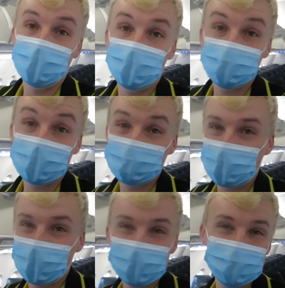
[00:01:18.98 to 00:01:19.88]
womp, but I'm
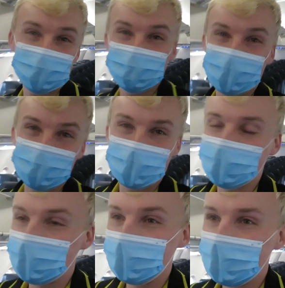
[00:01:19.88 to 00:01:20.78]
in back, so it don't really
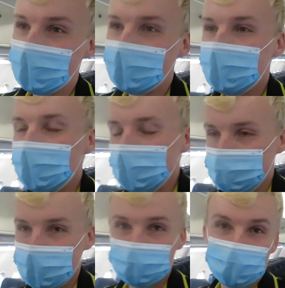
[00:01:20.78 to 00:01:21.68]
matter.
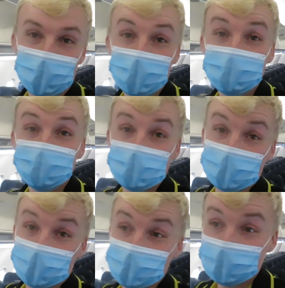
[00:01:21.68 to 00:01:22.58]
But now we're off. I'll
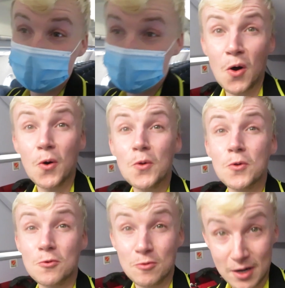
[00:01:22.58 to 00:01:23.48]
talk to y'all
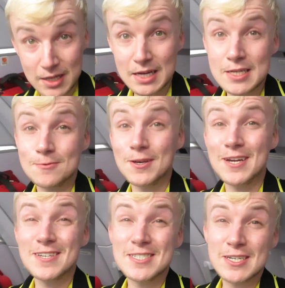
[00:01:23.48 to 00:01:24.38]
Alrighty, guys, we
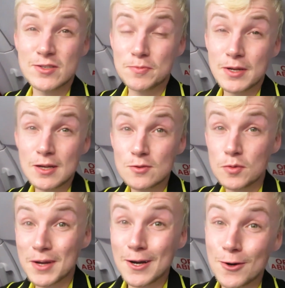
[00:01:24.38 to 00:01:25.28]
had to change planes.
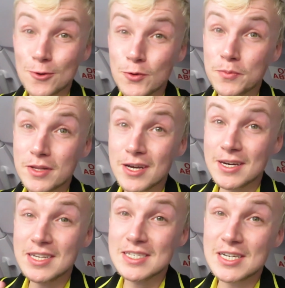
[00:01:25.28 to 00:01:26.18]
We're back on our new
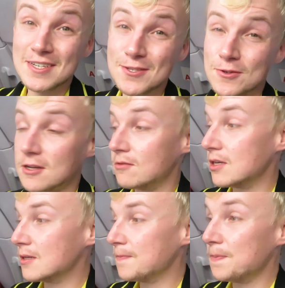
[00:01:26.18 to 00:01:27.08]
plane. Checks are now
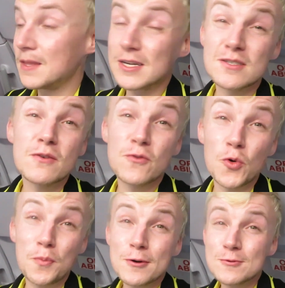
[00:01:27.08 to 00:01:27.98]
done. It is a
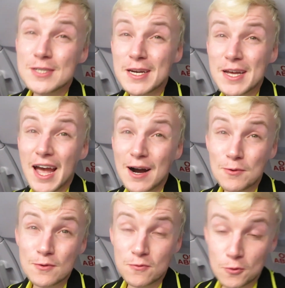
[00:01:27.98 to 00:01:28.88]
full boat today.
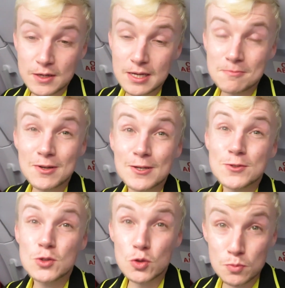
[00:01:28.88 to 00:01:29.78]
Hour 48
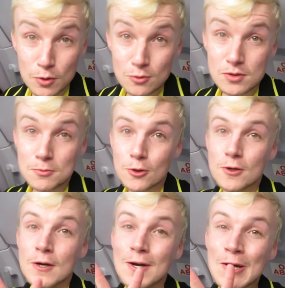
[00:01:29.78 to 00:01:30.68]
minutes to
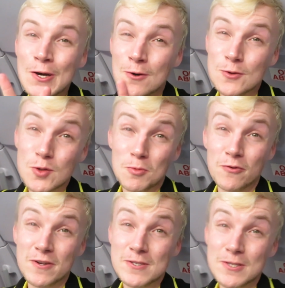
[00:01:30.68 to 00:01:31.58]
Baltimore. Two
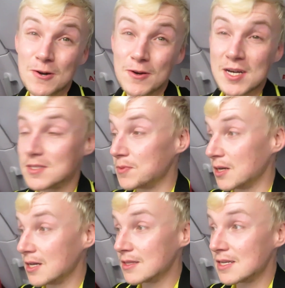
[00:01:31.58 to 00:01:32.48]
more flights to go, guys. We
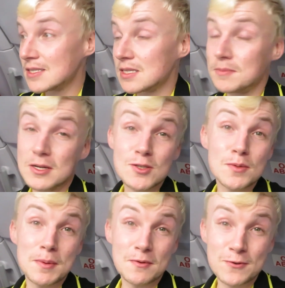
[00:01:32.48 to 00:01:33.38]
got this. It'll
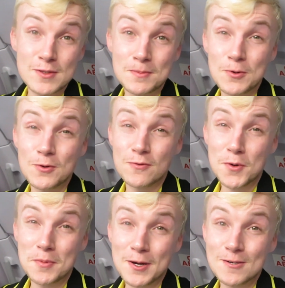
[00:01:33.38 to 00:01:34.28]
also be my first time going to
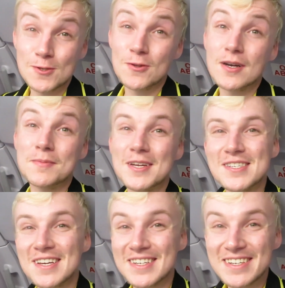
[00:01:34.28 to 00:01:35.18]
Fort Myer, so that'll be
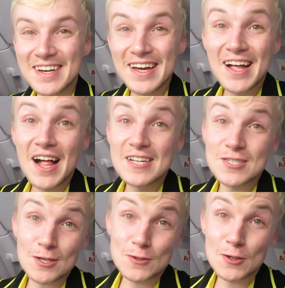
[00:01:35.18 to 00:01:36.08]
exciting.
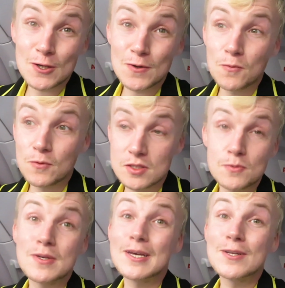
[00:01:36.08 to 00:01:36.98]
Talk to y'all
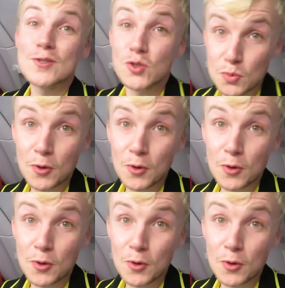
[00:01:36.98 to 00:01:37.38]
once we get to